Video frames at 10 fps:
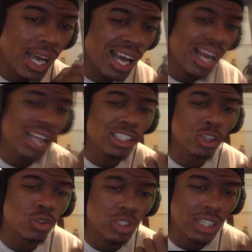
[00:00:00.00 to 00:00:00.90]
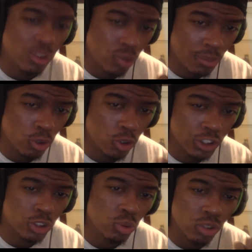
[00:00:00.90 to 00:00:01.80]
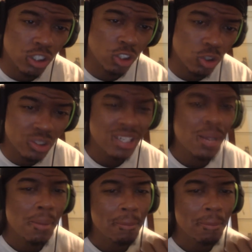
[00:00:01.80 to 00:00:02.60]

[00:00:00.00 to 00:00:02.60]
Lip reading: I don't want to like ramble on too long,